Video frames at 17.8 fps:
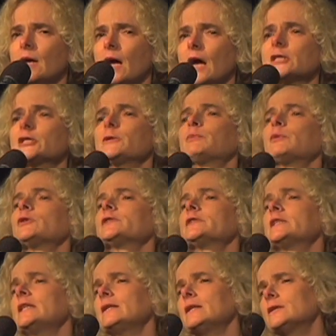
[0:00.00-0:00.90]
And she
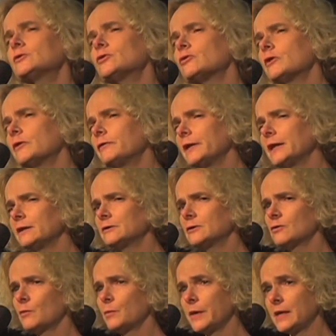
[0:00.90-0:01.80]
proceeded to reveal
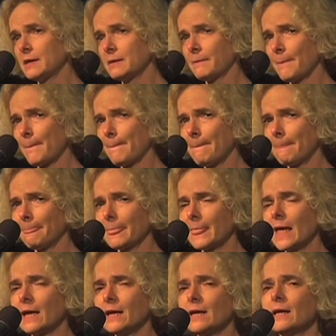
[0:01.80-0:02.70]
to me
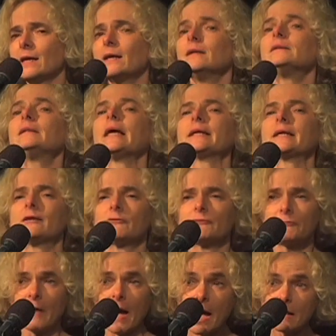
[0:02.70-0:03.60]
that her
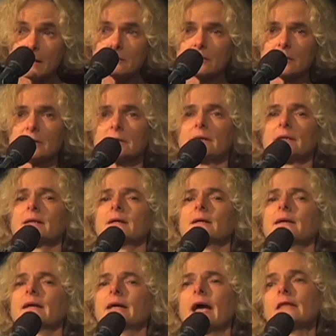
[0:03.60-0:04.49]
father
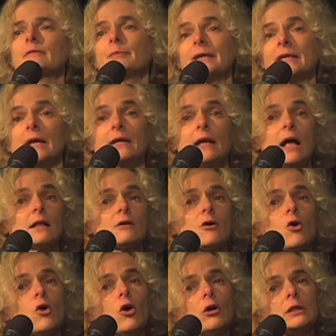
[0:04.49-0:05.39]
had been an
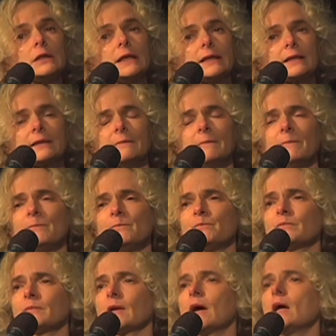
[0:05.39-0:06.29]
alcoholic,
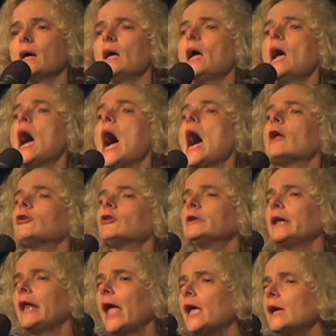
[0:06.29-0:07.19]
and
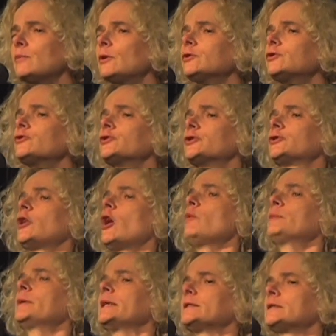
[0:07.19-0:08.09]
unable to
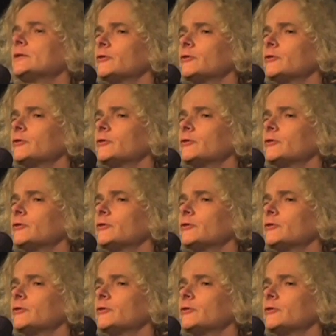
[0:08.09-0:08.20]
stop his